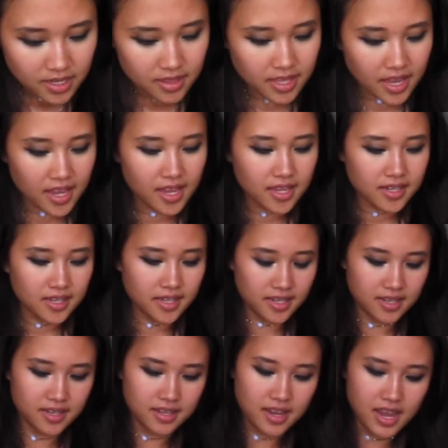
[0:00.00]
Then
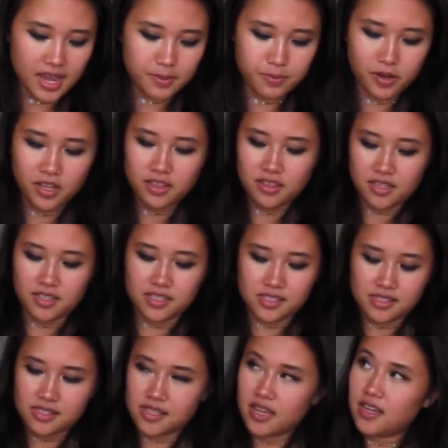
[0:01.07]
I bought
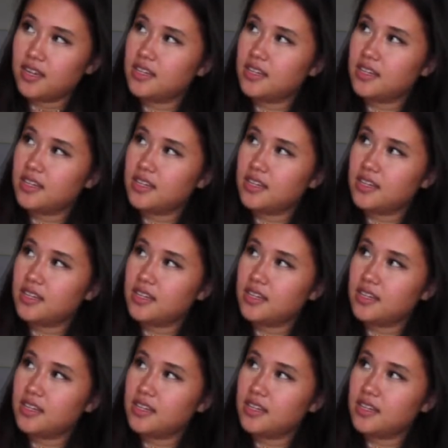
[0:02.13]
this